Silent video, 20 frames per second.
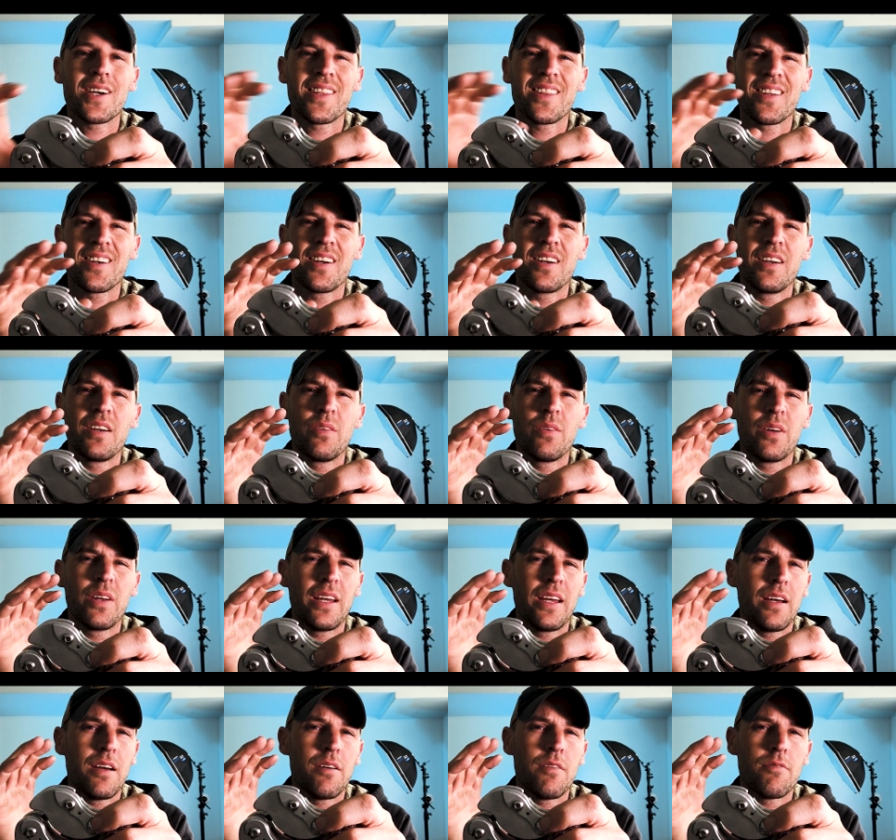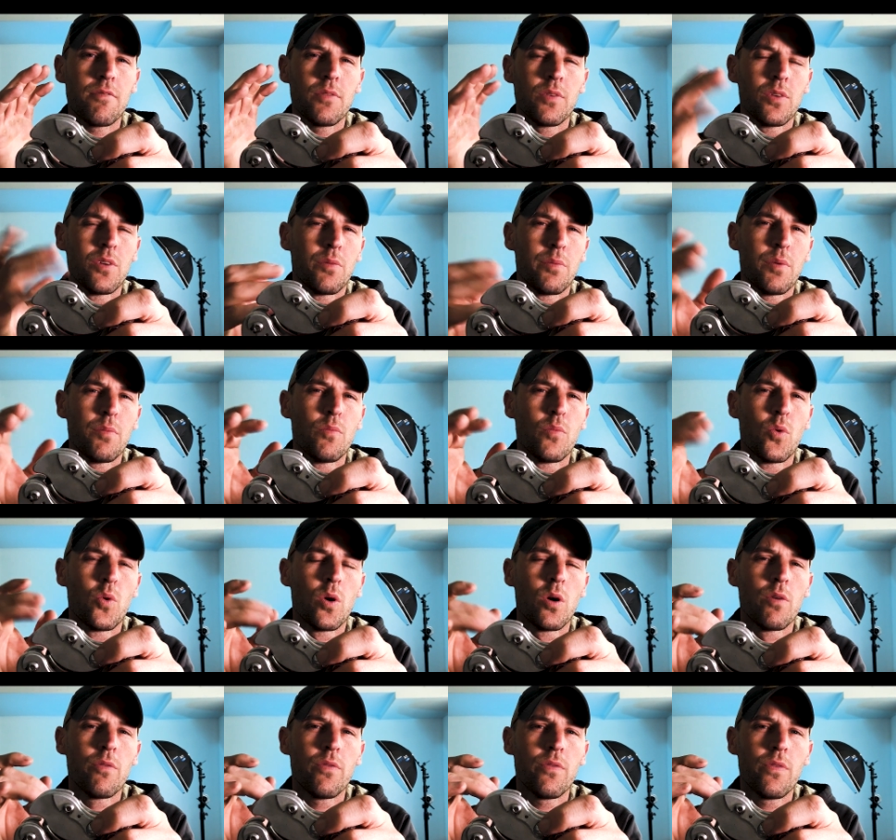I thought it would have a little bit
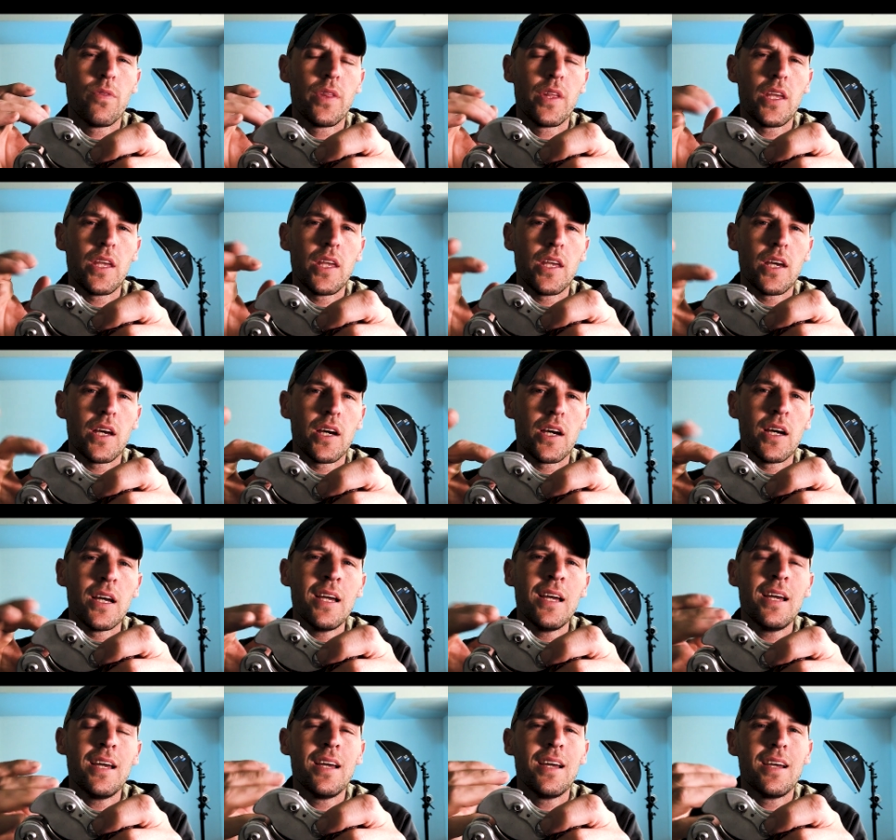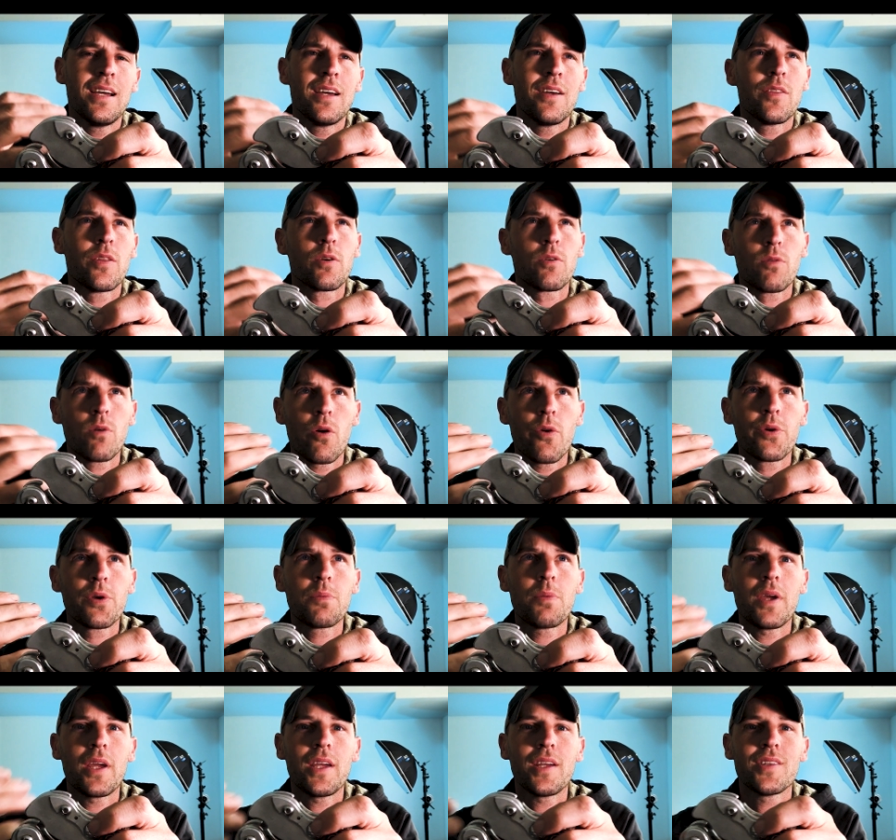more of the
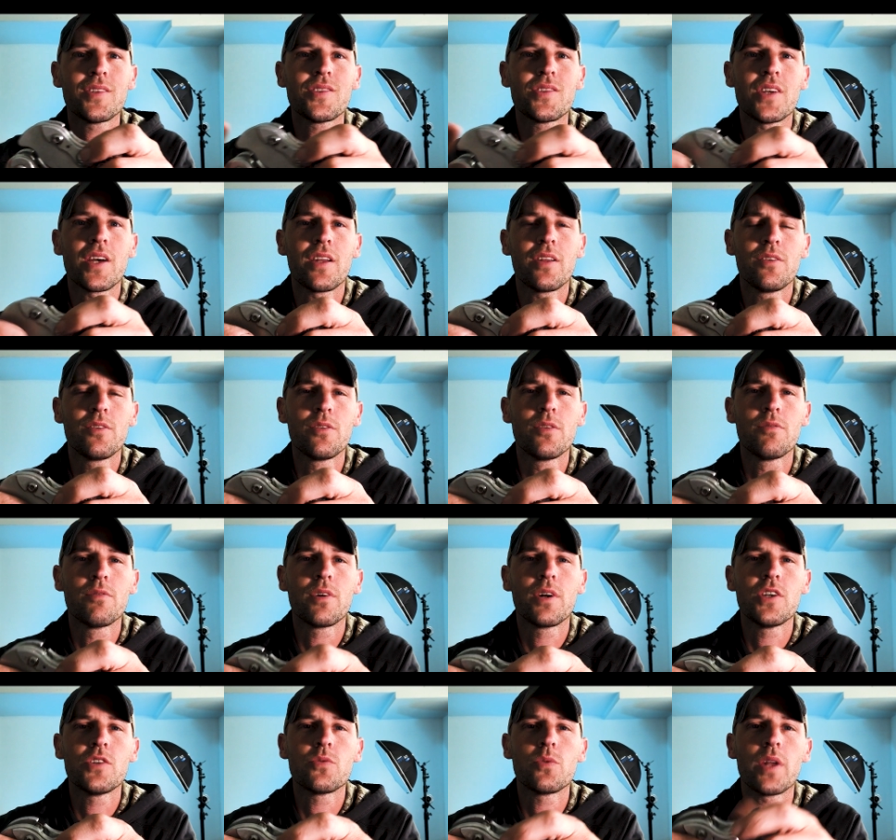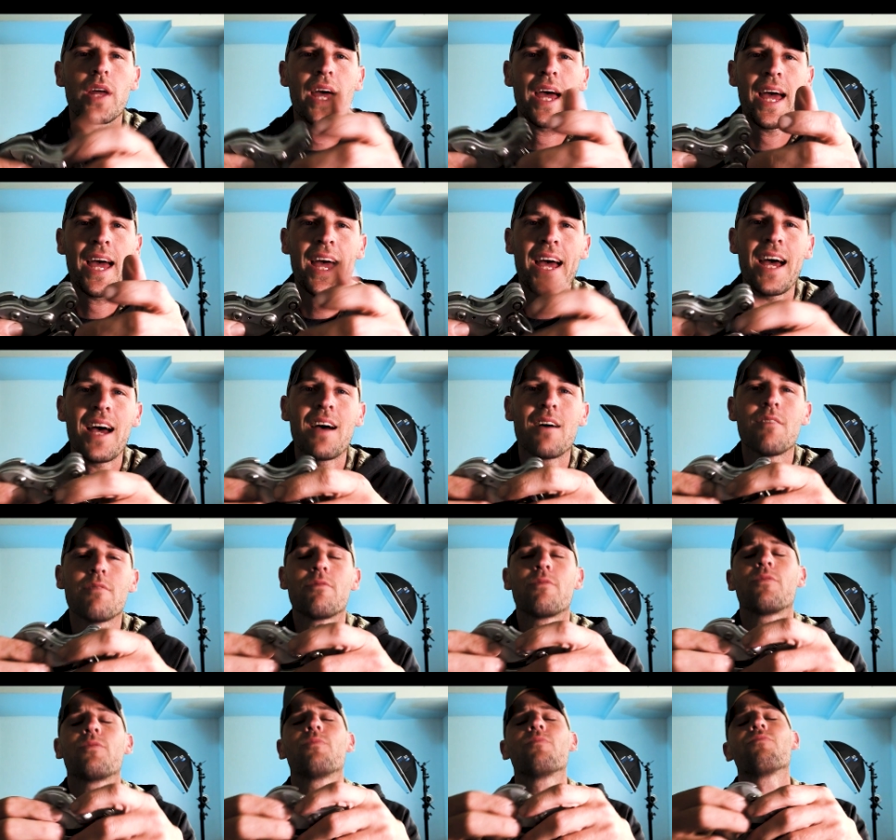growing pains that a new device would
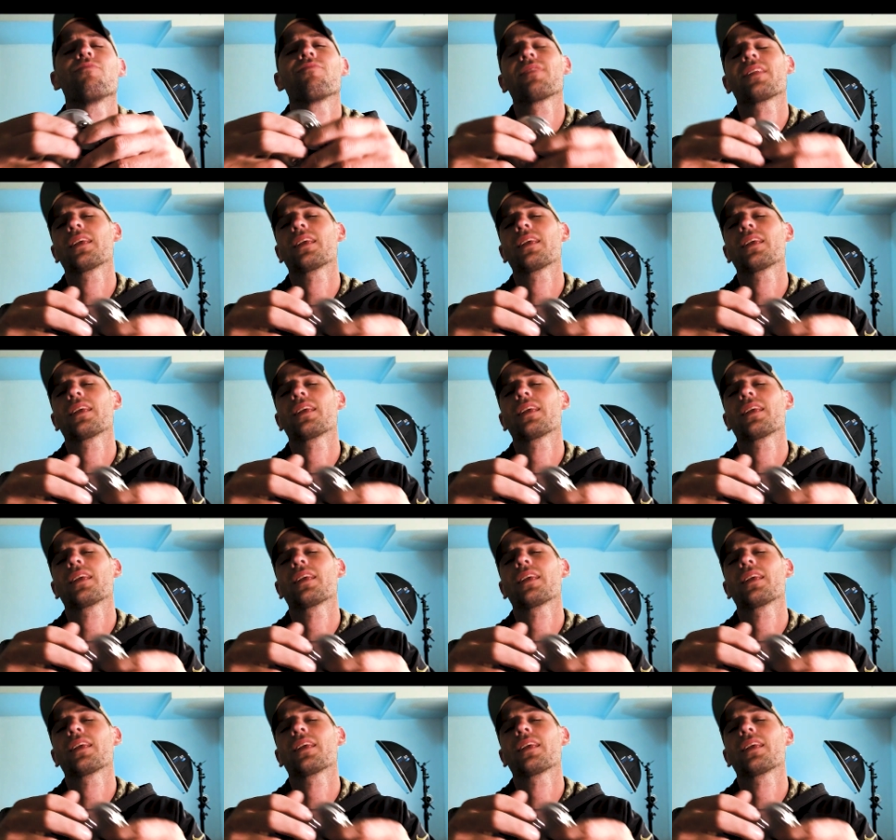have,